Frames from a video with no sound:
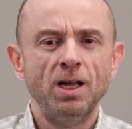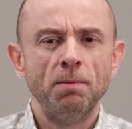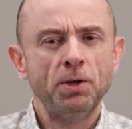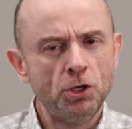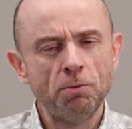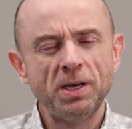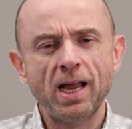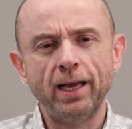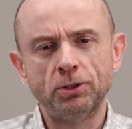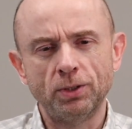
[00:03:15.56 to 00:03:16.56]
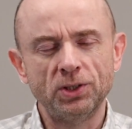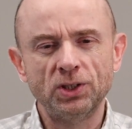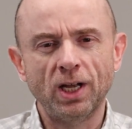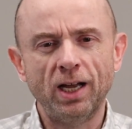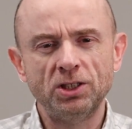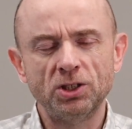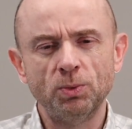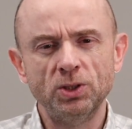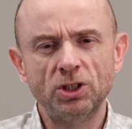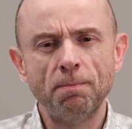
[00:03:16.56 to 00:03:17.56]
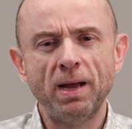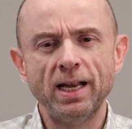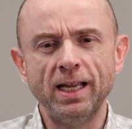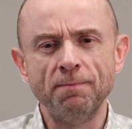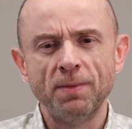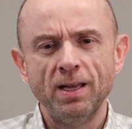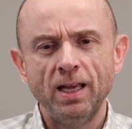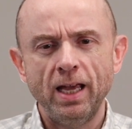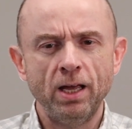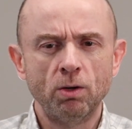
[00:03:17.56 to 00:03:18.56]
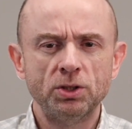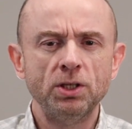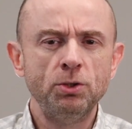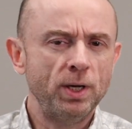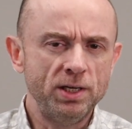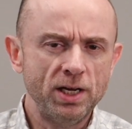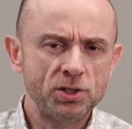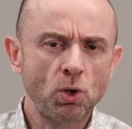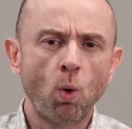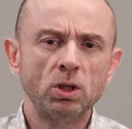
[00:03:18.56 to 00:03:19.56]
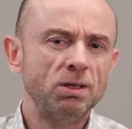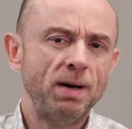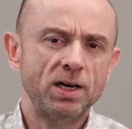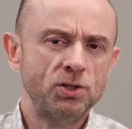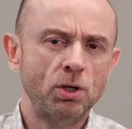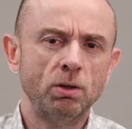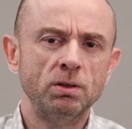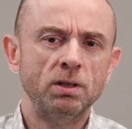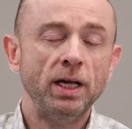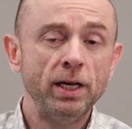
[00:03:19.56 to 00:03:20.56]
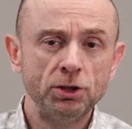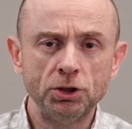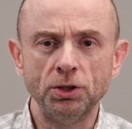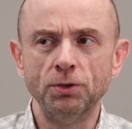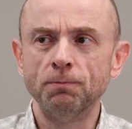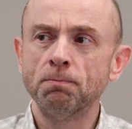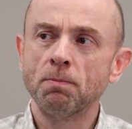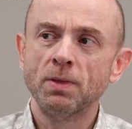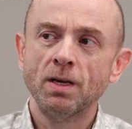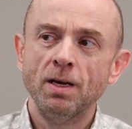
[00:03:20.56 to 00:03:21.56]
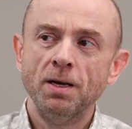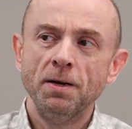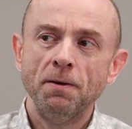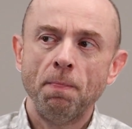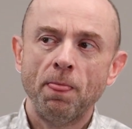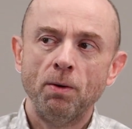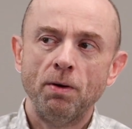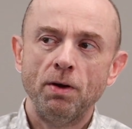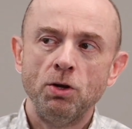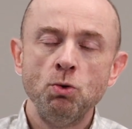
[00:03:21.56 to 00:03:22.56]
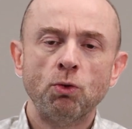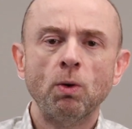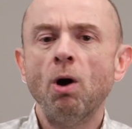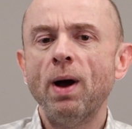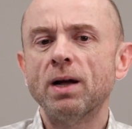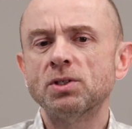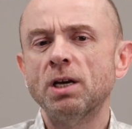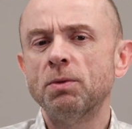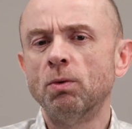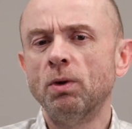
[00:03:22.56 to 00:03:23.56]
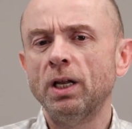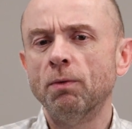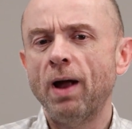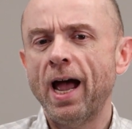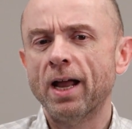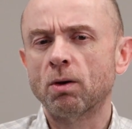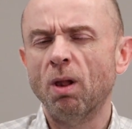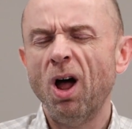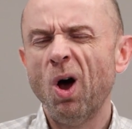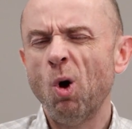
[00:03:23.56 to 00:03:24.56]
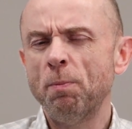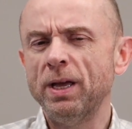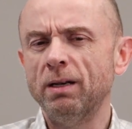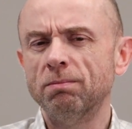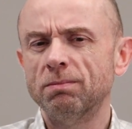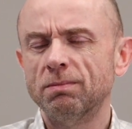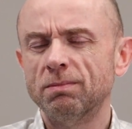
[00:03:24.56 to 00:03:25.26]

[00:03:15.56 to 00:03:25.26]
But human nature is such as when somebody enters into a discourse about a certain issue, you throw out something really radical, hoping